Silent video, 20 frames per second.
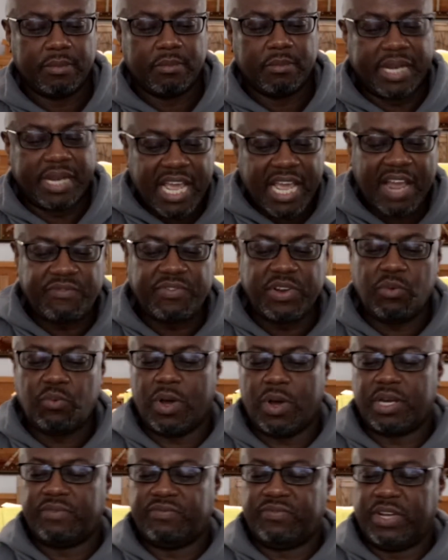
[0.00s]
But every
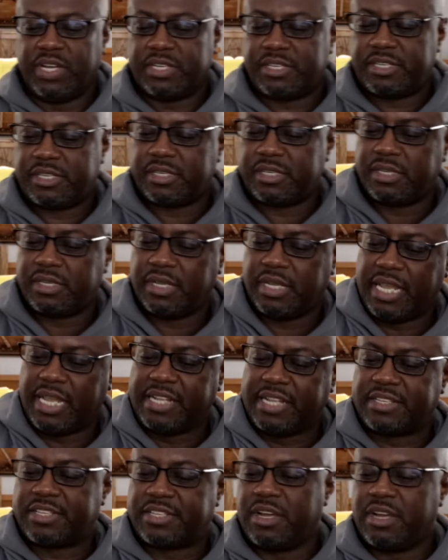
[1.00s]
one of us
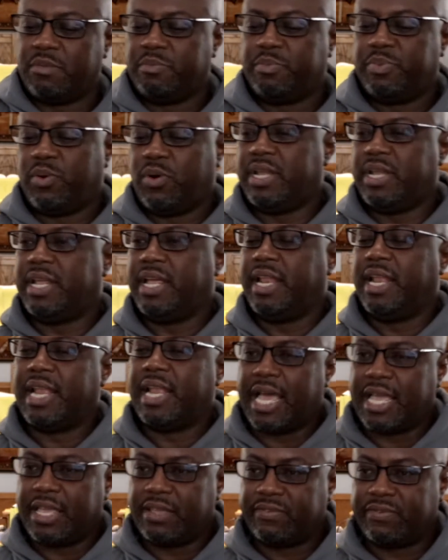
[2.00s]
at some point in
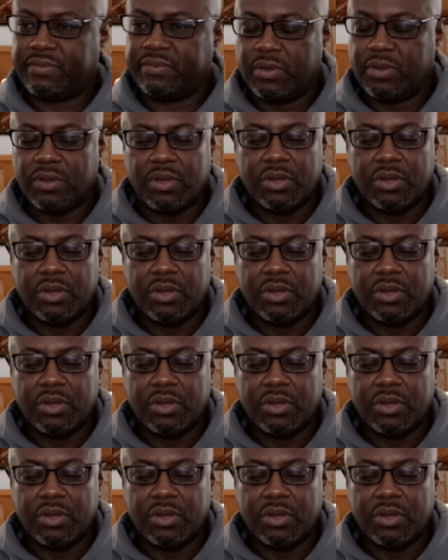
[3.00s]
life